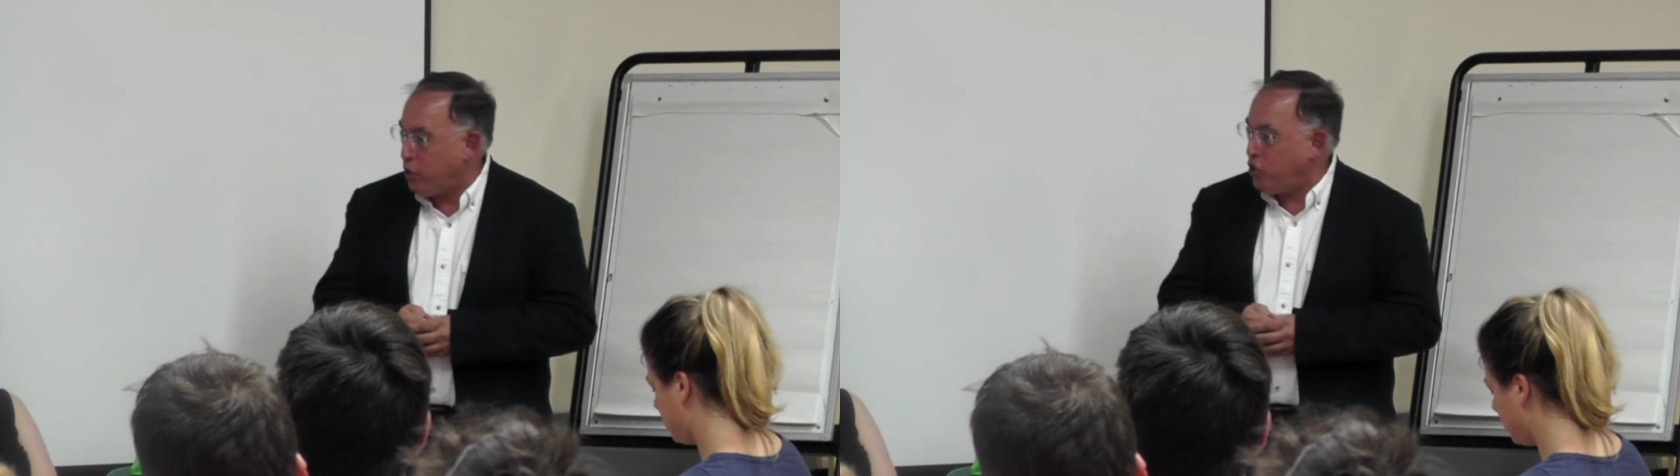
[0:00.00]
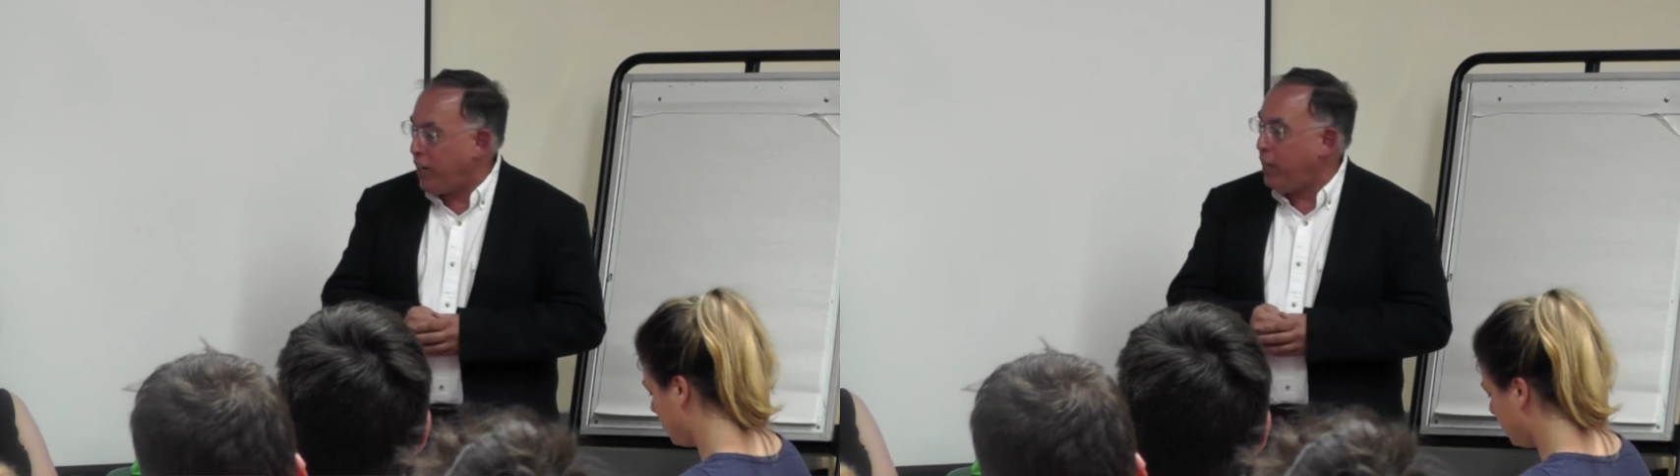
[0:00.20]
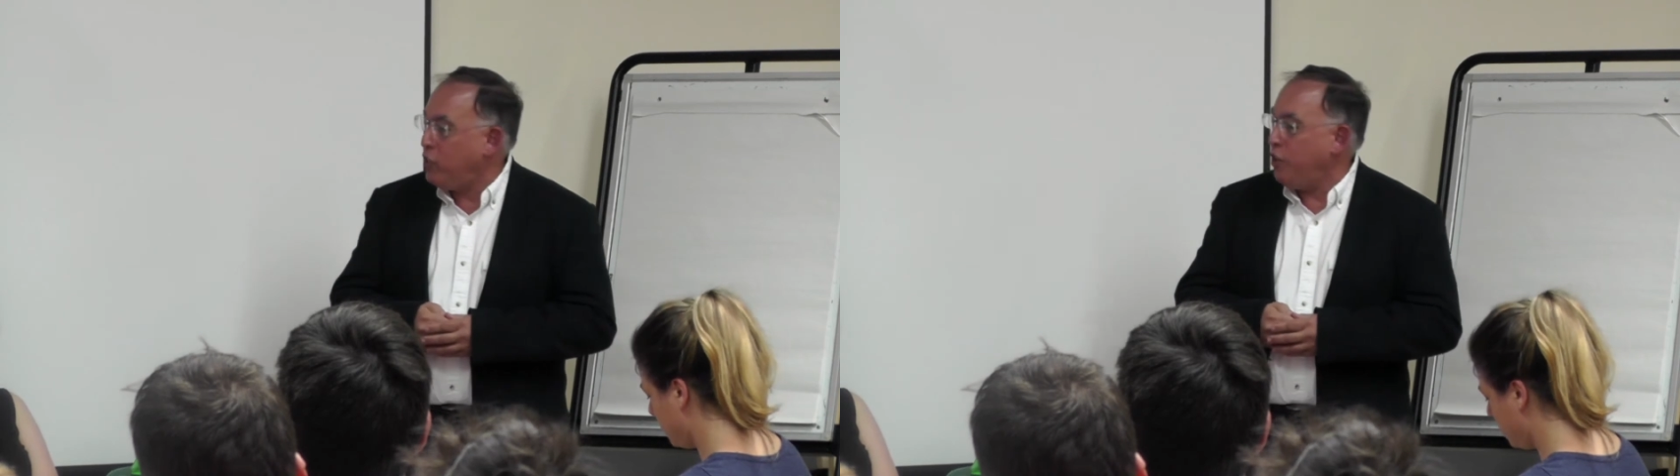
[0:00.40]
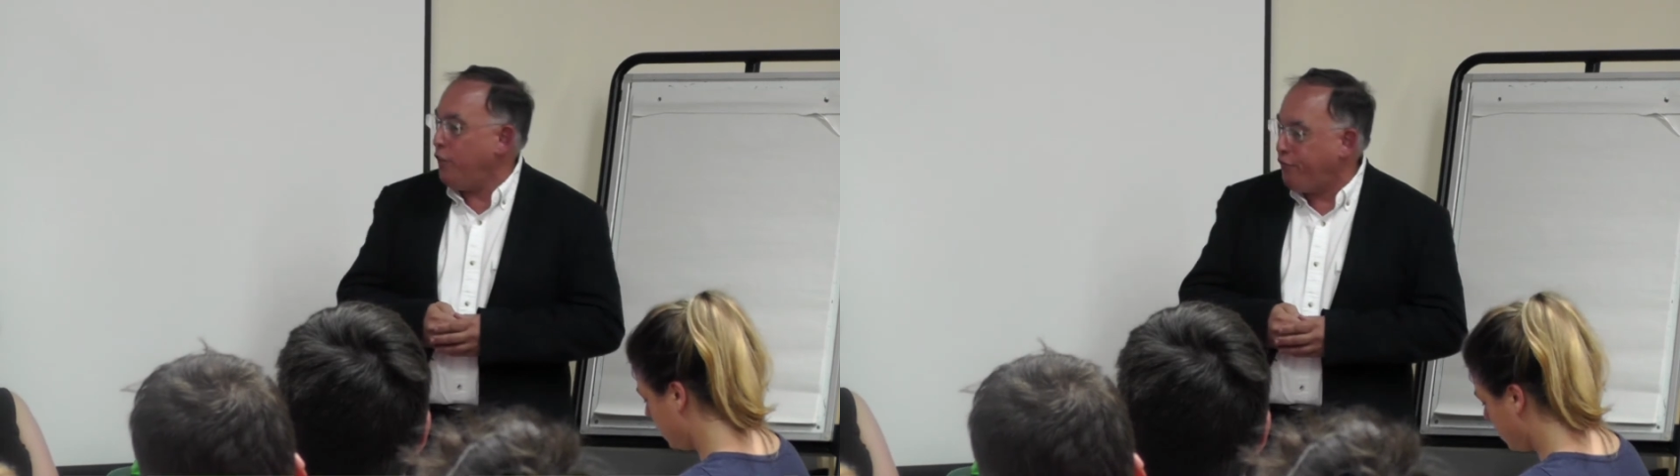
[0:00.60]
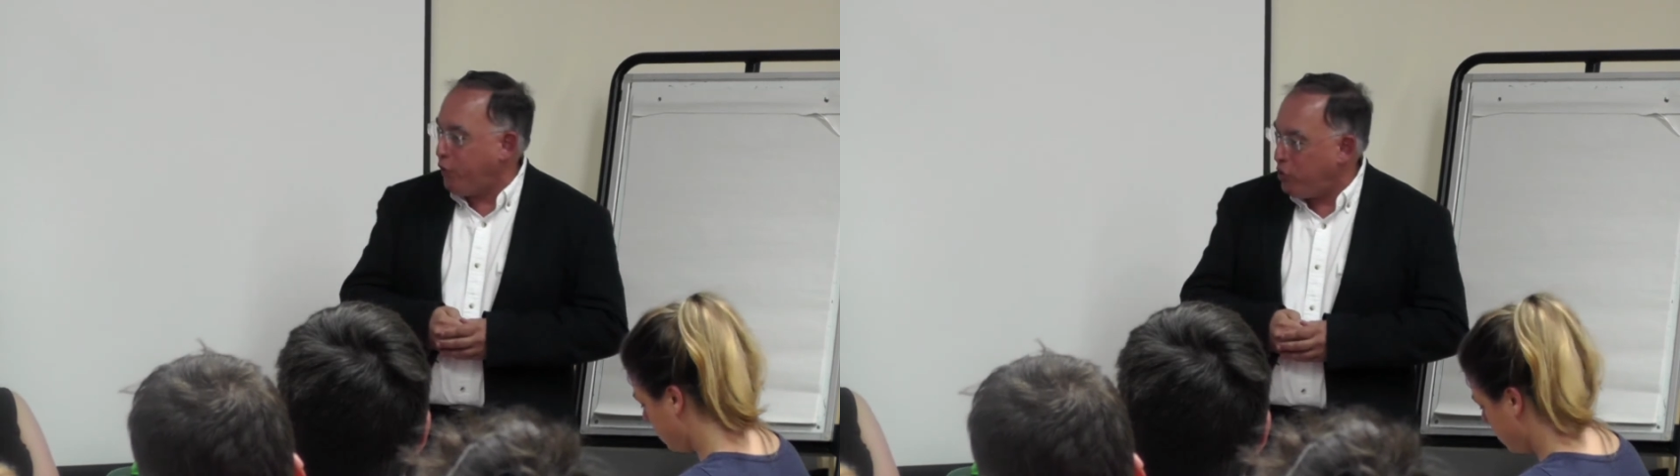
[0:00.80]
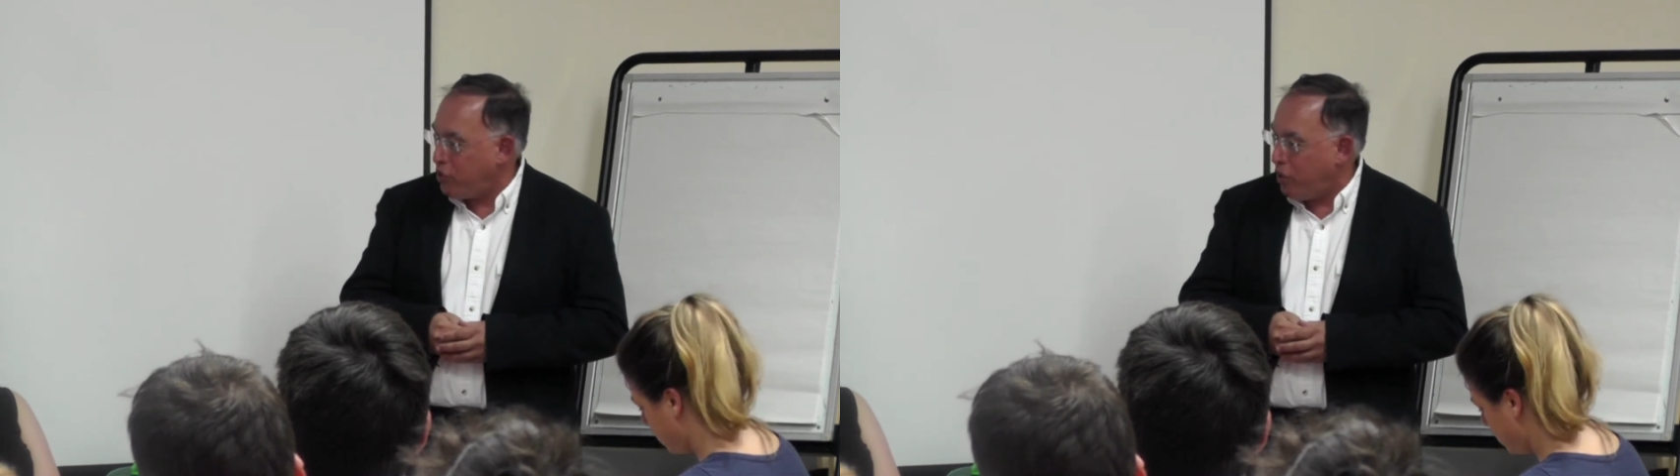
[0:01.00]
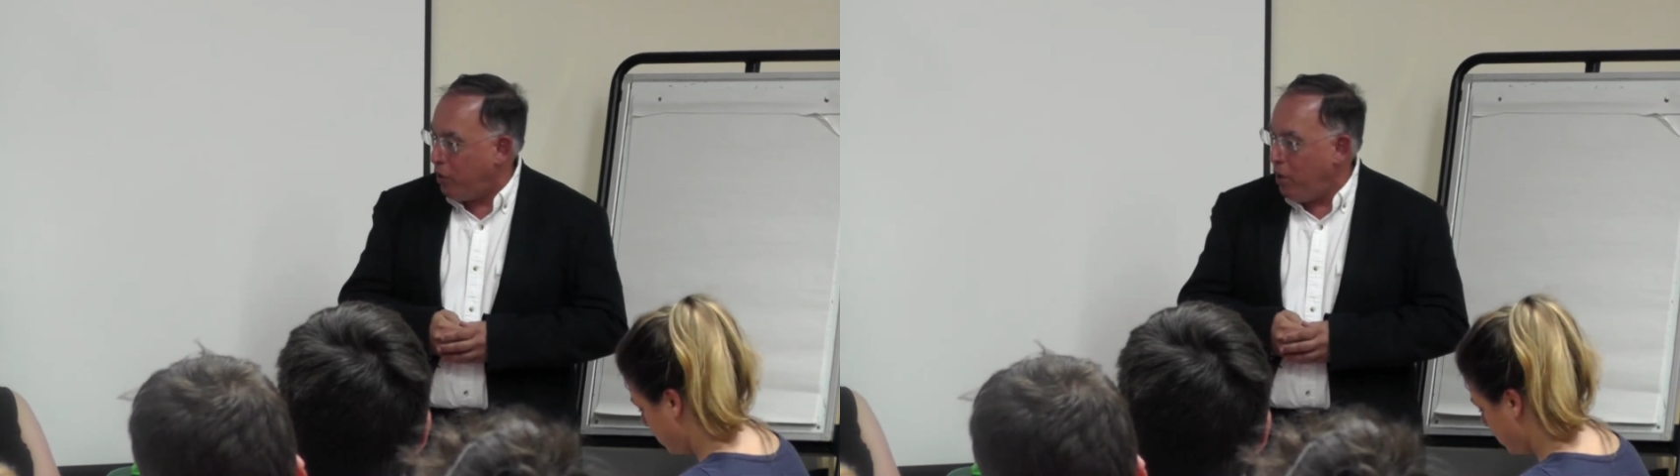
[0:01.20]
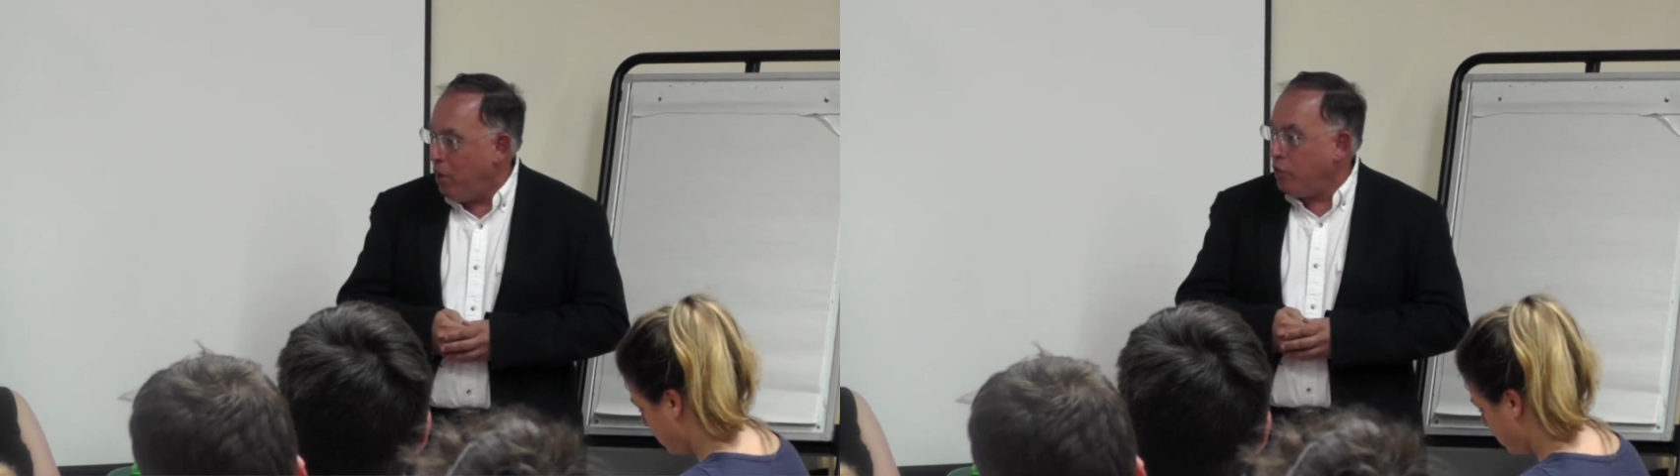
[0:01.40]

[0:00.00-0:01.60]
The Cheka is in the first year.